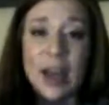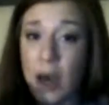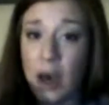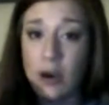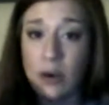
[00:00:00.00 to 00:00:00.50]
of
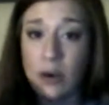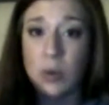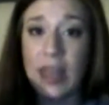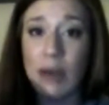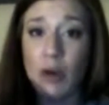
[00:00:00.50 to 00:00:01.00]

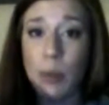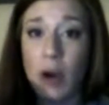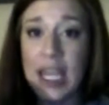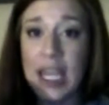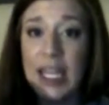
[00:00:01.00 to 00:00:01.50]
posts where they were
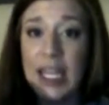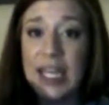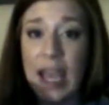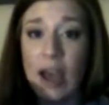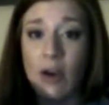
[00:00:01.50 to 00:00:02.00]
breaking
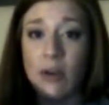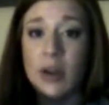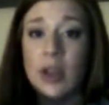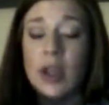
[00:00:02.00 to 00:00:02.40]
down